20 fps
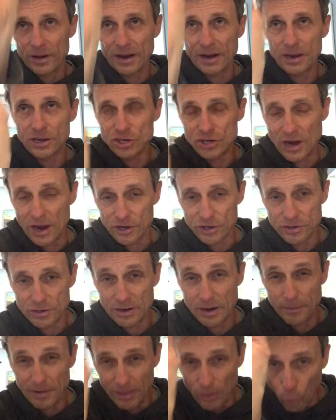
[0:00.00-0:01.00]
conjunction.
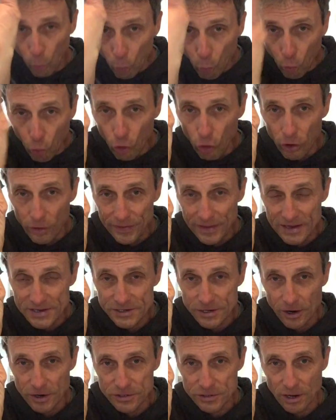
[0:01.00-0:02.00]
Give me the word that
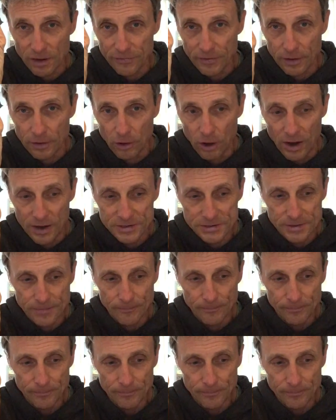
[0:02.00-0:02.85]
starts off the clause,